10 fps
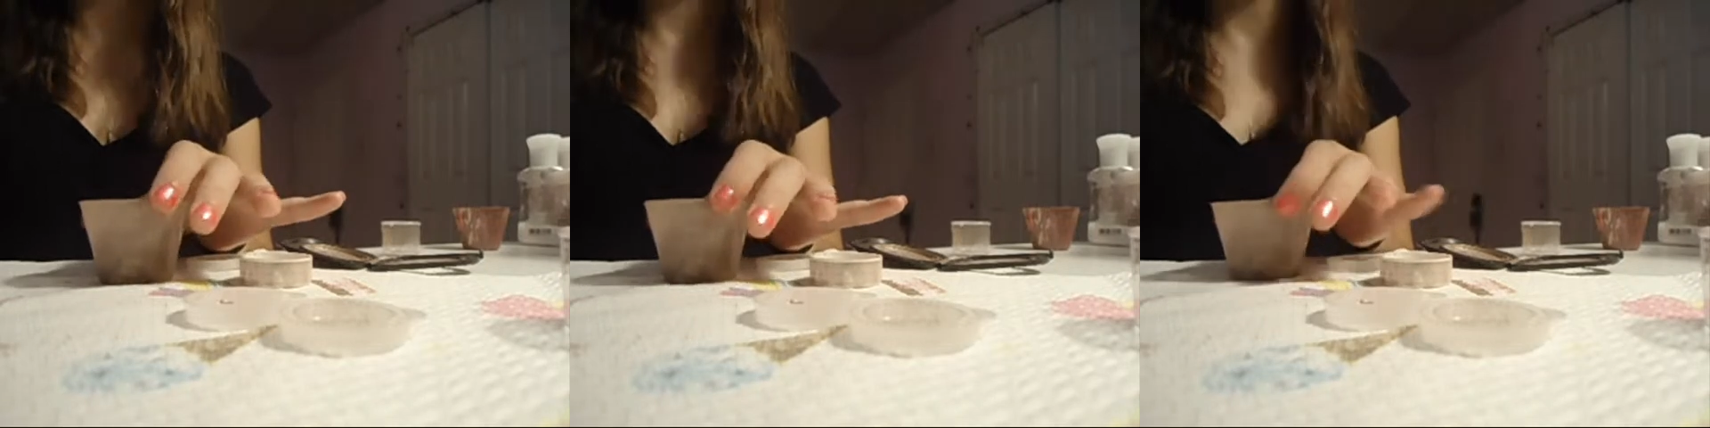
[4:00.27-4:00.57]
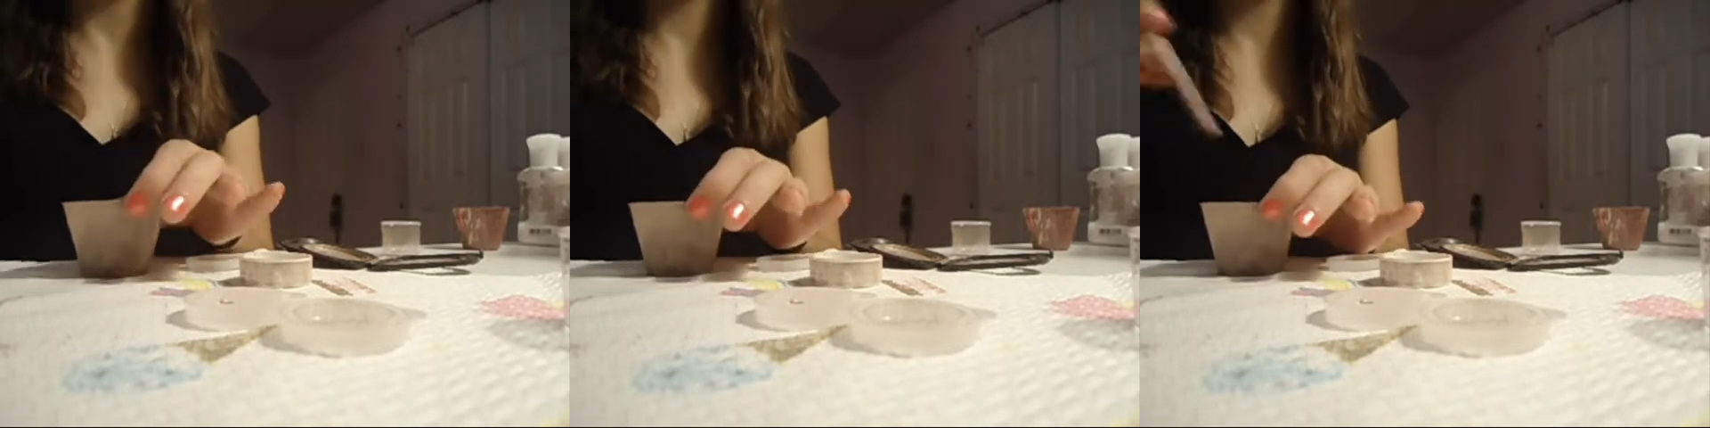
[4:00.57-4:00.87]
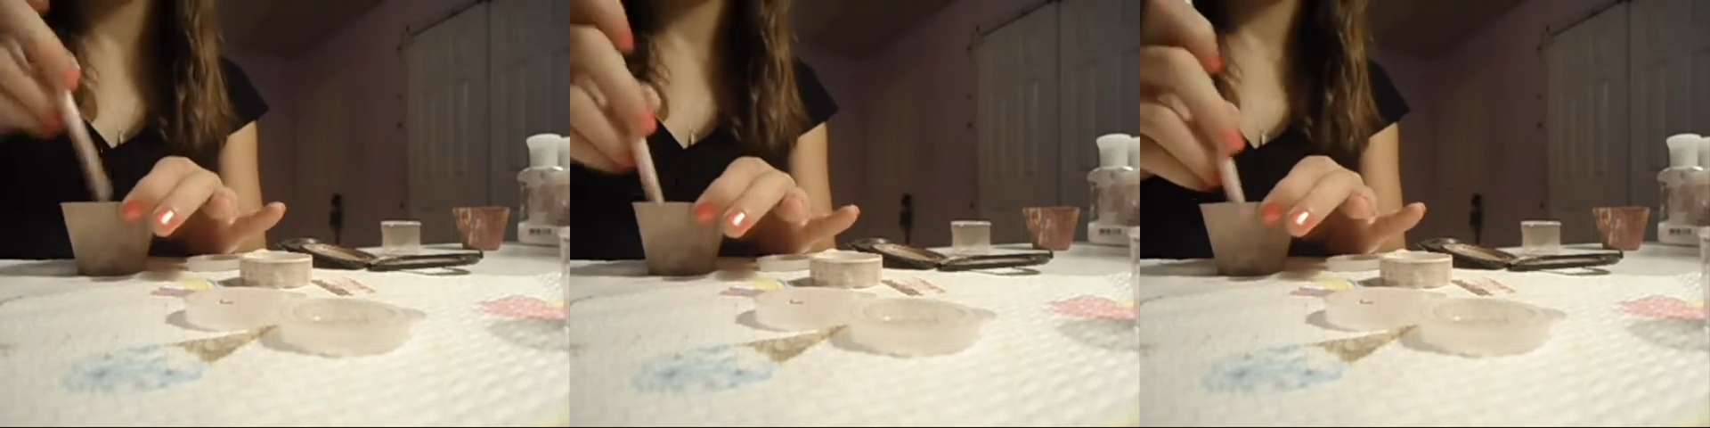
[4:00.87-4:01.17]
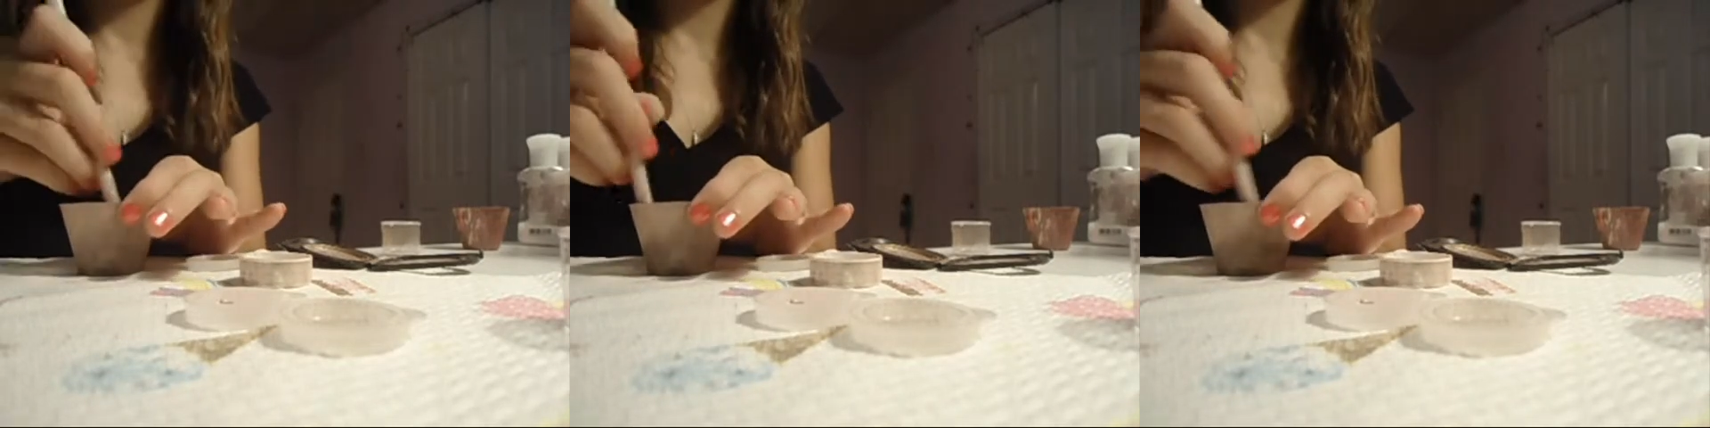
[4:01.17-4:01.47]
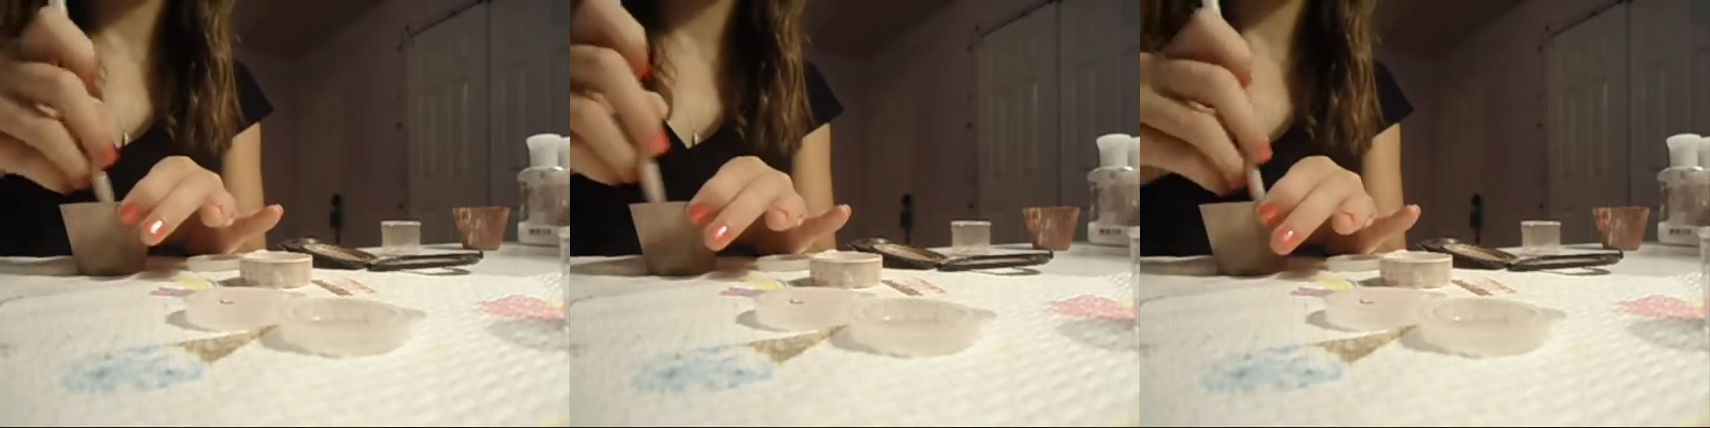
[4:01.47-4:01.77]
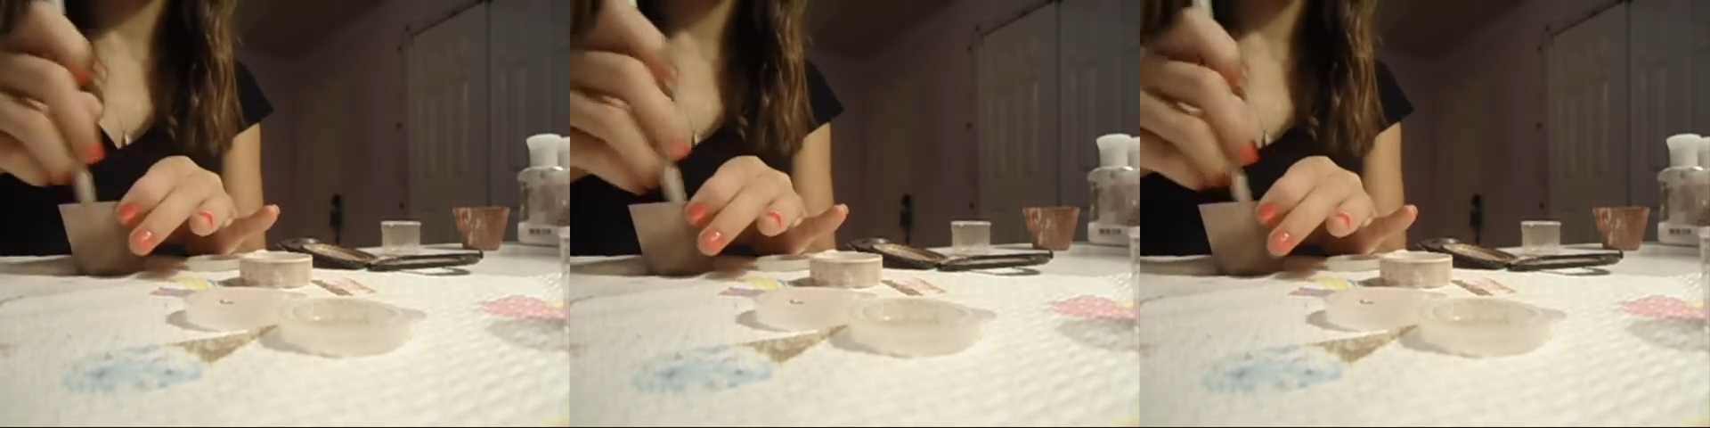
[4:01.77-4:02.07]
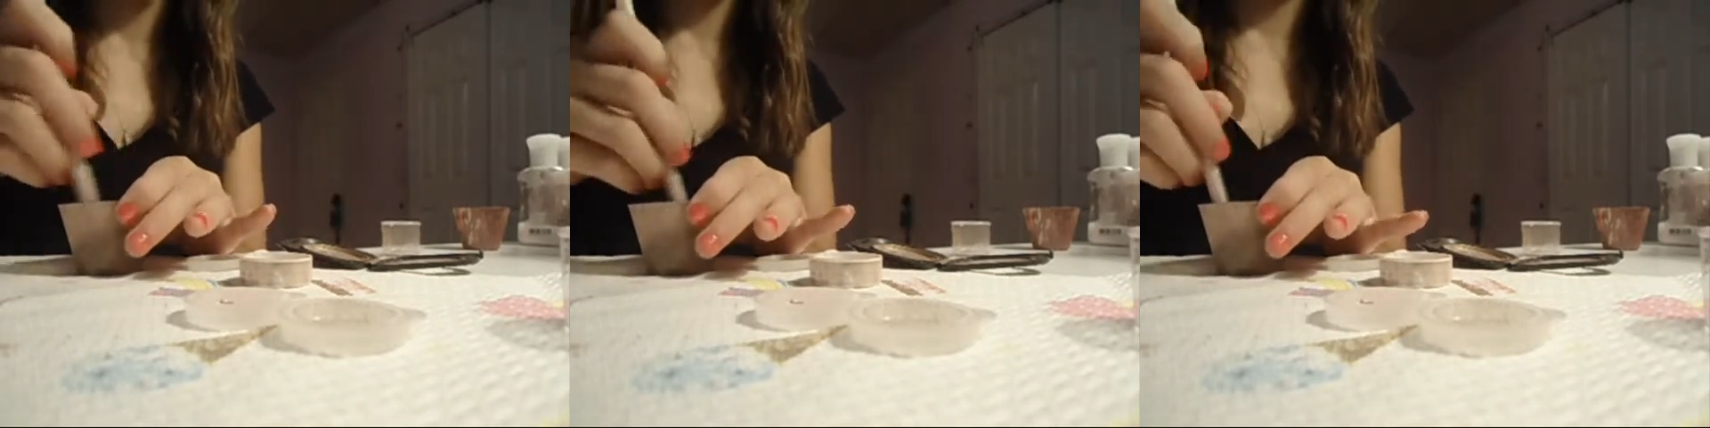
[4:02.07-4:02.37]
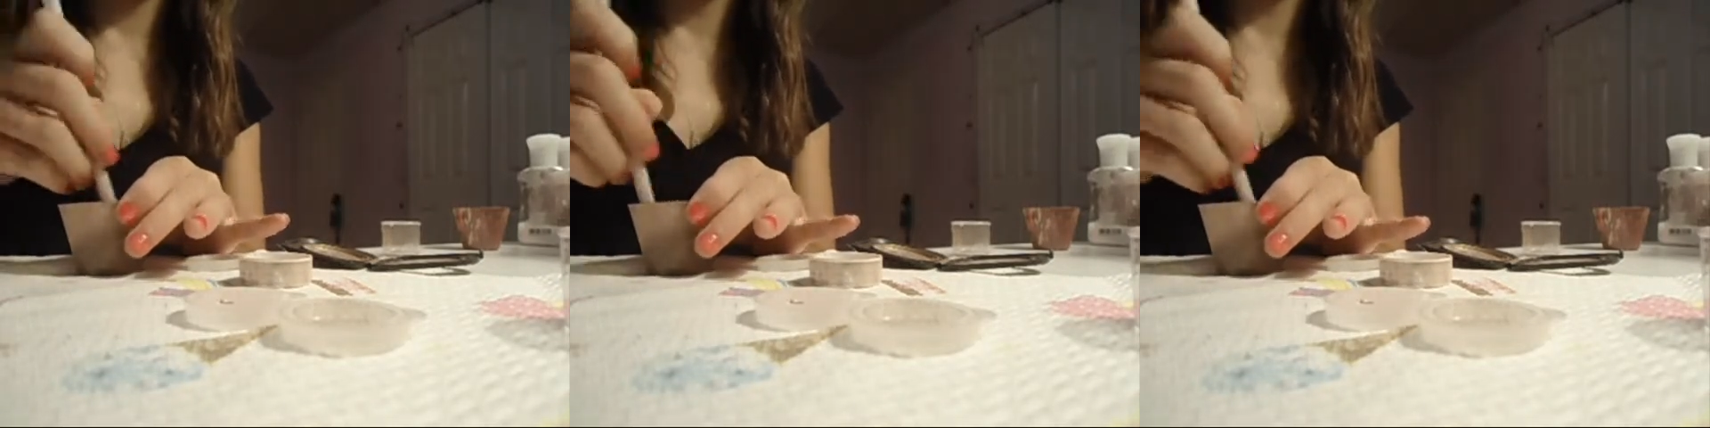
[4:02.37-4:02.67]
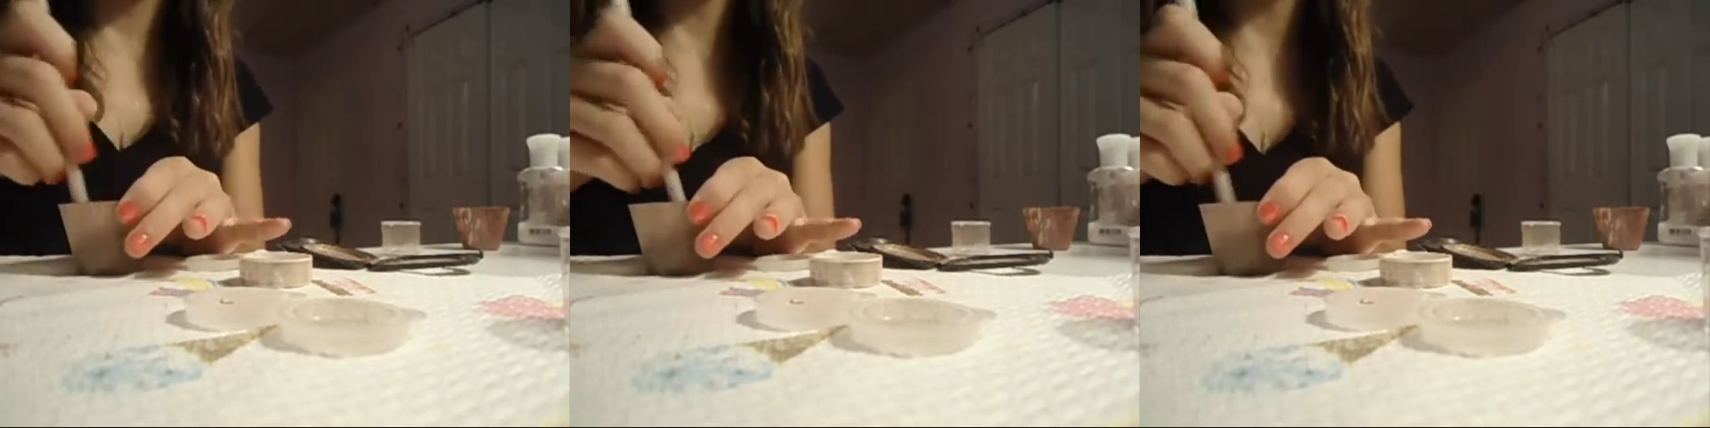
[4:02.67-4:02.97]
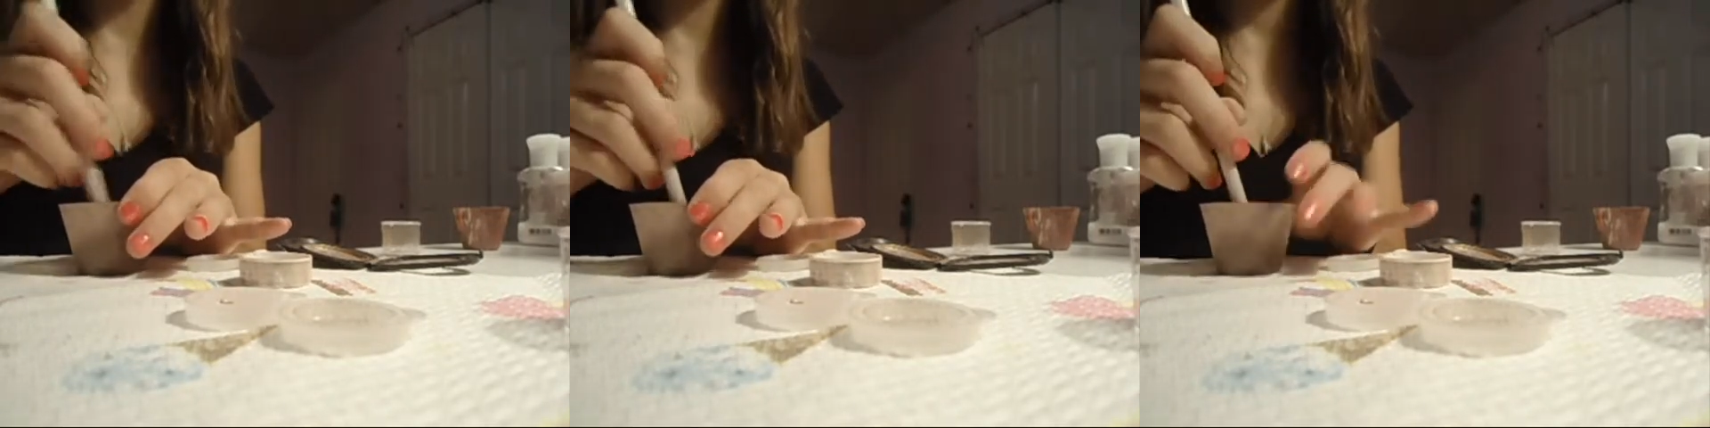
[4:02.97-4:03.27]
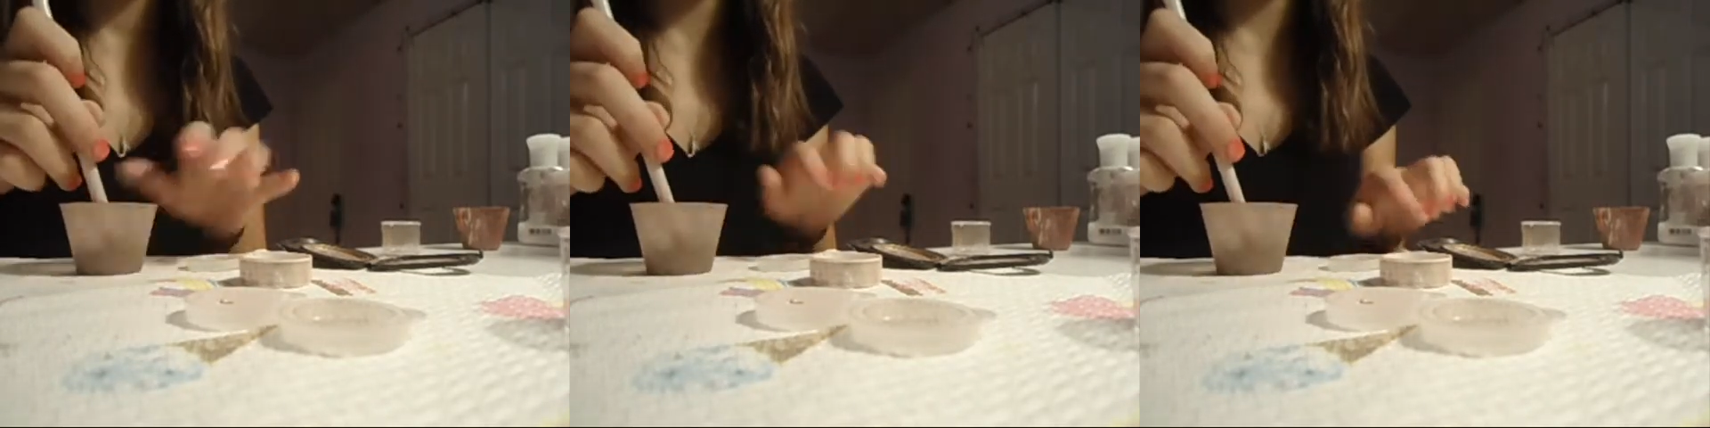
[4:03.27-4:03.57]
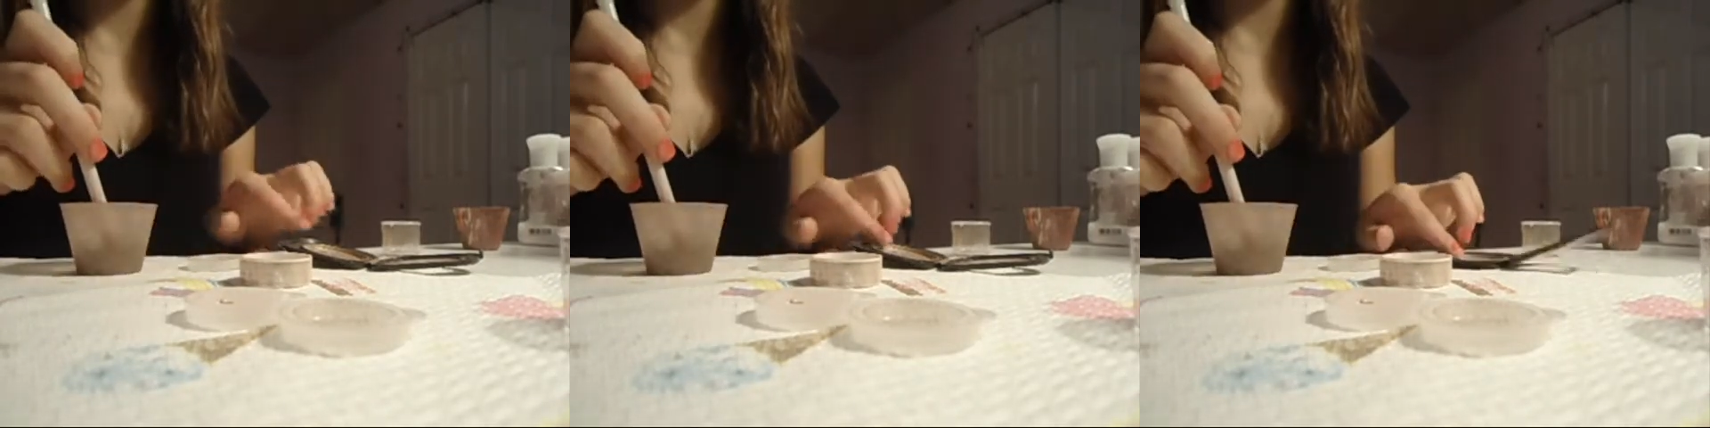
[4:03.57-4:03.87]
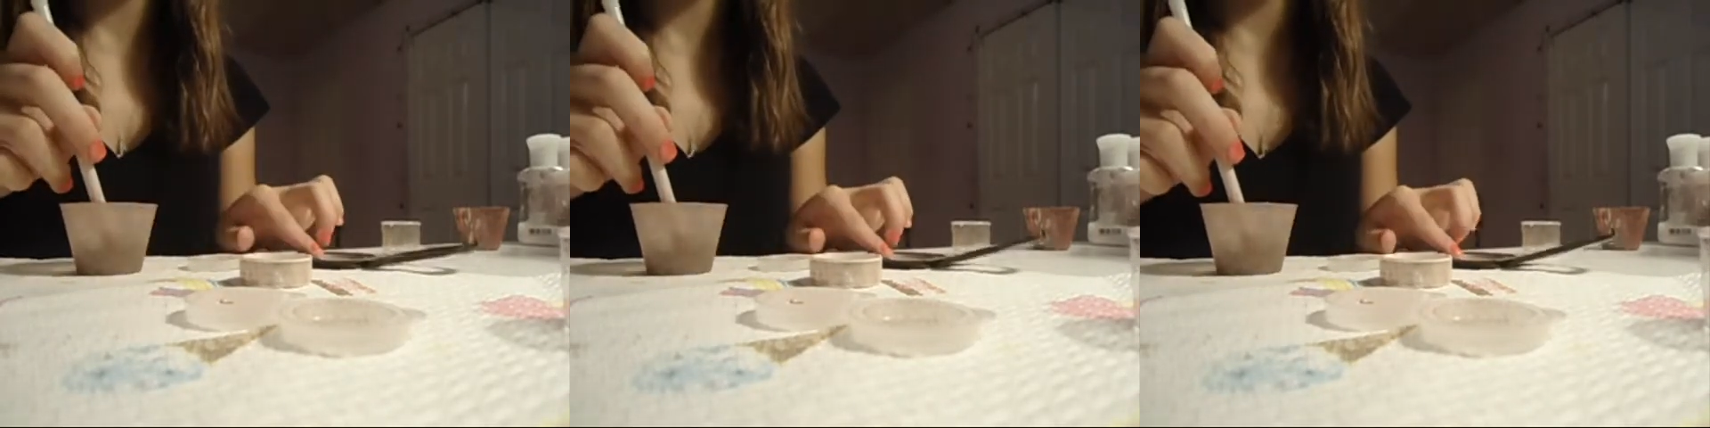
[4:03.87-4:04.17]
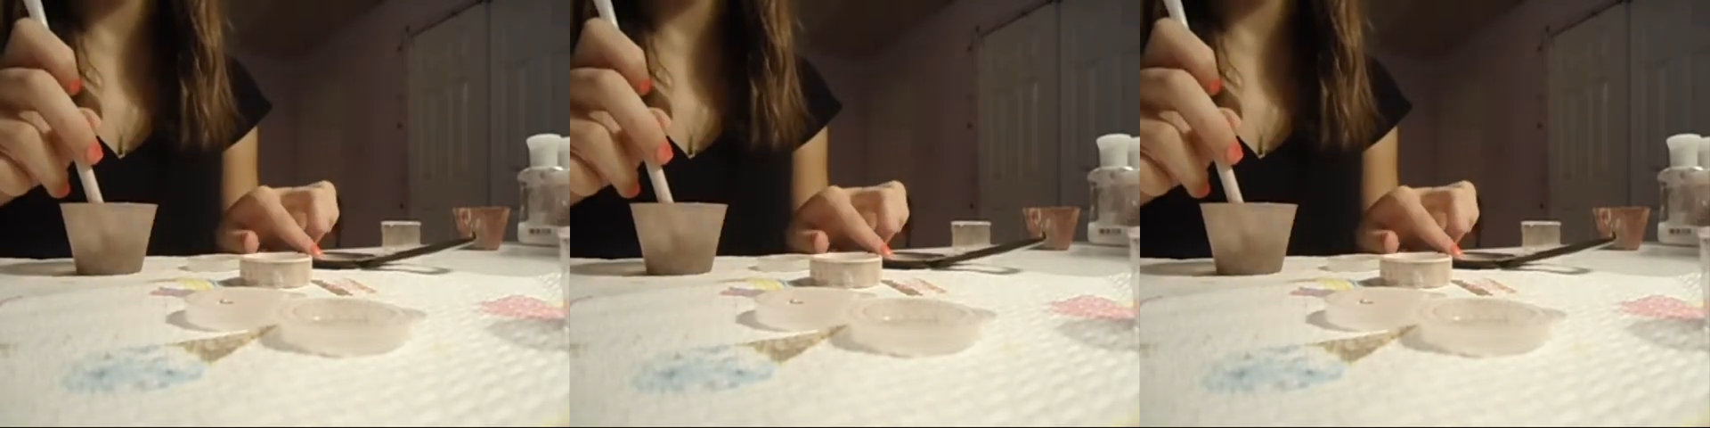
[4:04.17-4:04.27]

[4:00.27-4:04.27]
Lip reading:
[unreadable: no face in view]